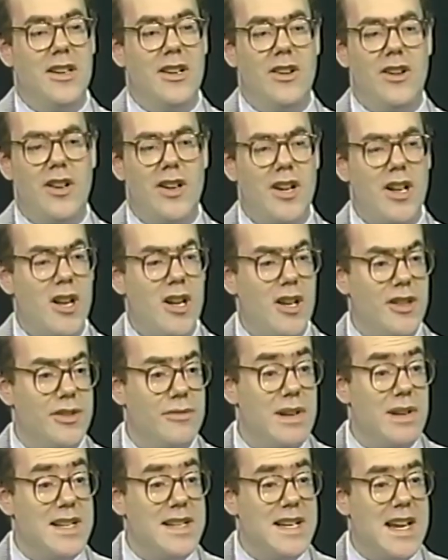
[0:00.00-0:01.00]
all
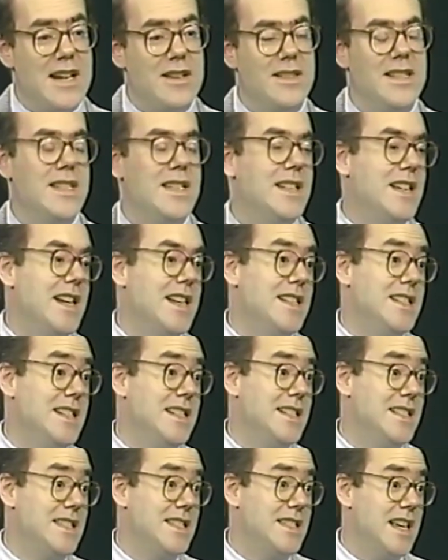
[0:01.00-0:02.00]
the way down to the
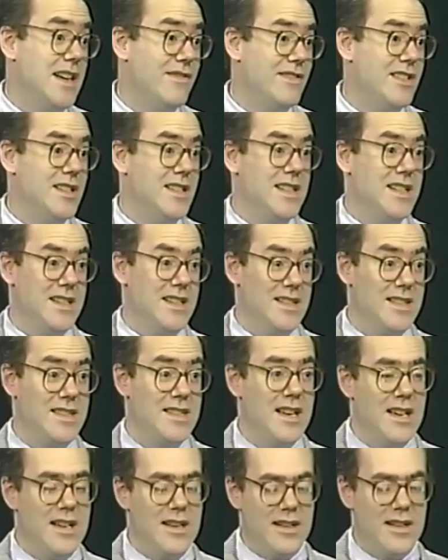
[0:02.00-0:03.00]

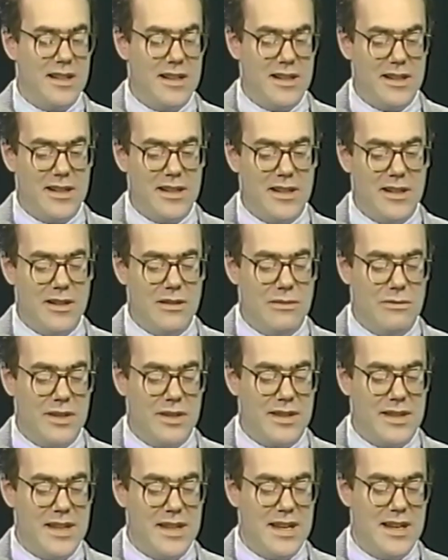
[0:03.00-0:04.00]
1970s.
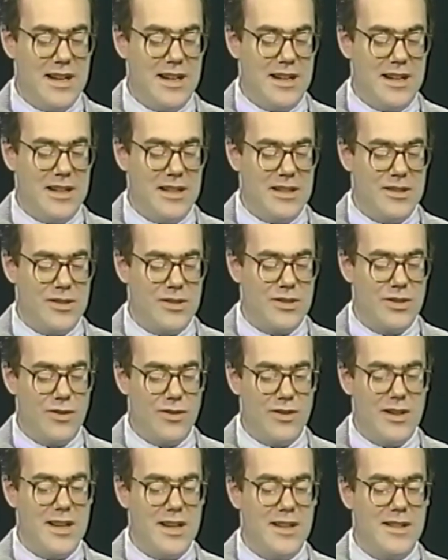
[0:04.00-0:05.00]
What the
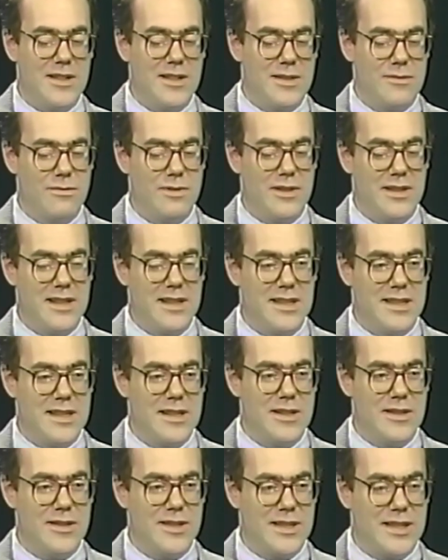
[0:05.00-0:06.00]
historians would
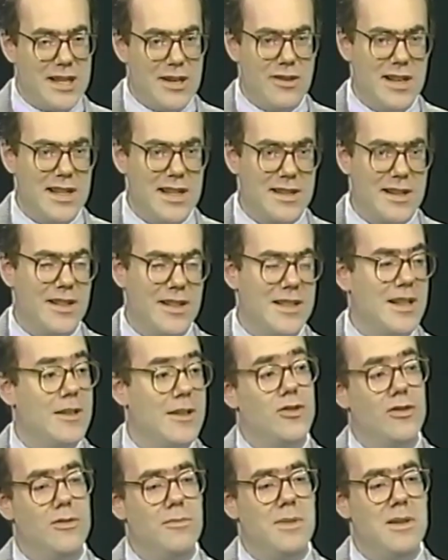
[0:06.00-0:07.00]
consider serious
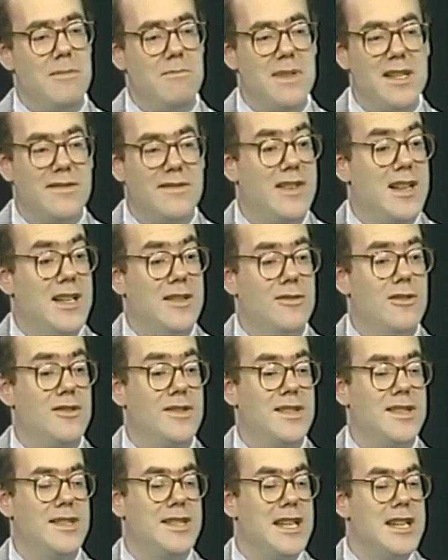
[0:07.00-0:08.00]
architecture would be Mies van der
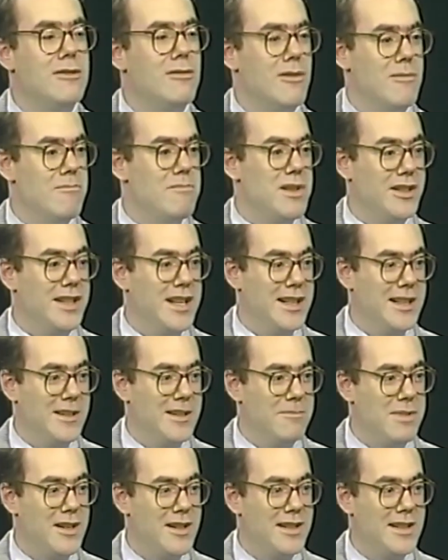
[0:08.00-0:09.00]
Rohe's Seagram building
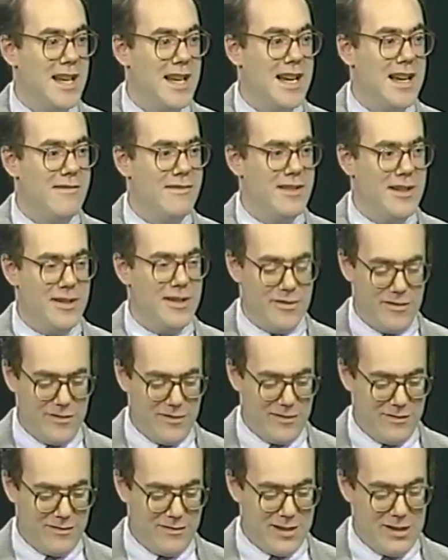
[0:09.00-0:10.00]
on Park Avenue,
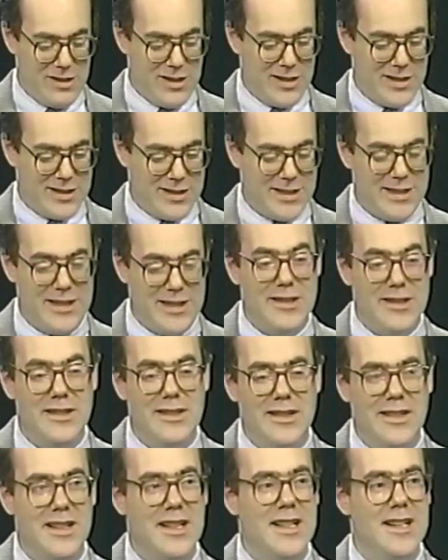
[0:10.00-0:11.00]
a very
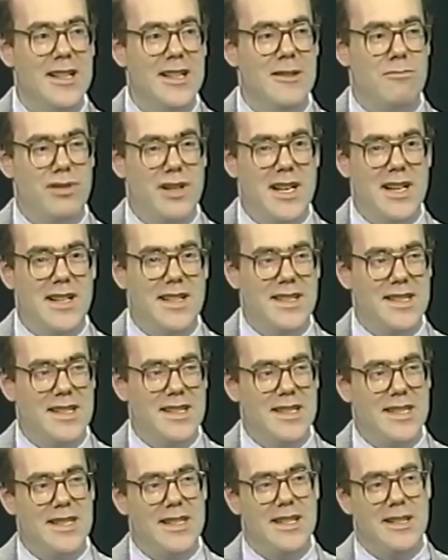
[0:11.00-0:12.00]
austere bronze
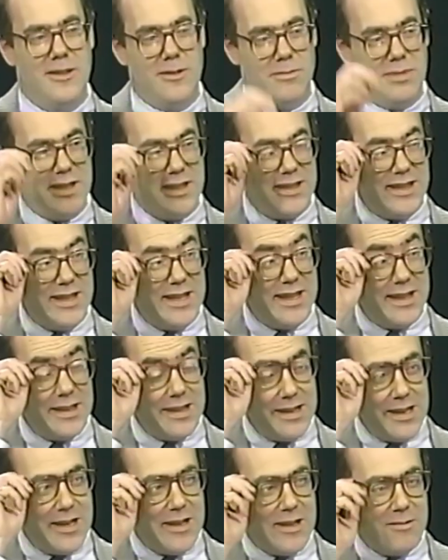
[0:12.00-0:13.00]
and steel building.
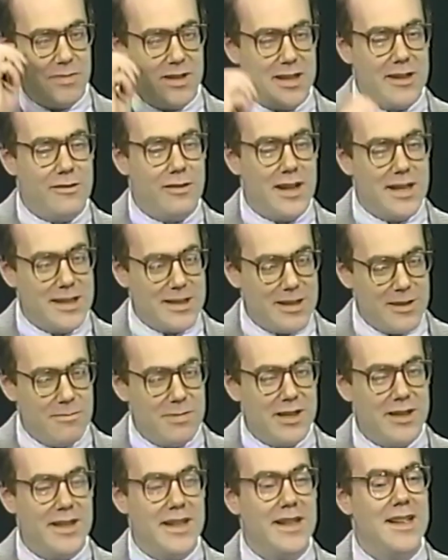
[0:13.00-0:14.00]
But the Chrysler
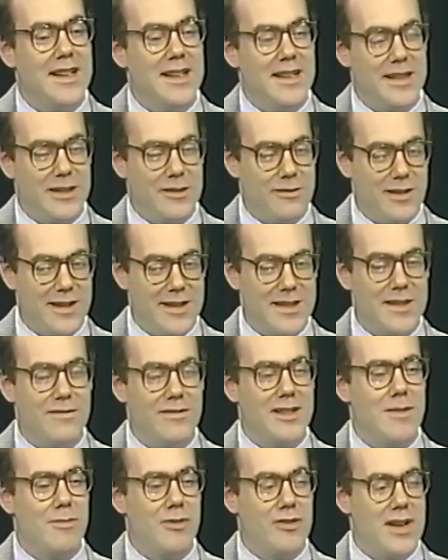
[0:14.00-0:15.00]
Building, critics have
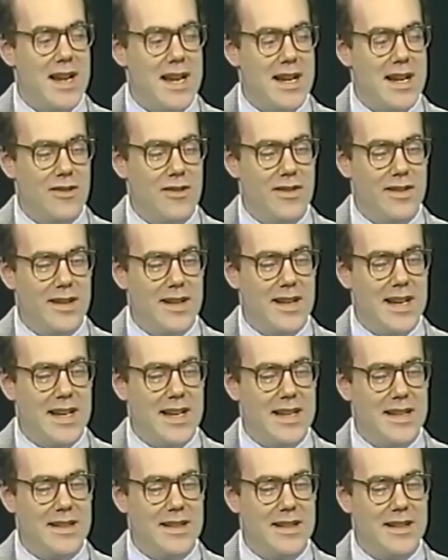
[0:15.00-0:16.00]
come around,
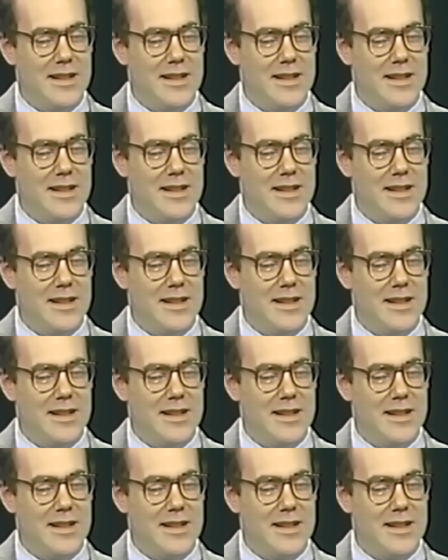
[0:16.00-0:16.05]
and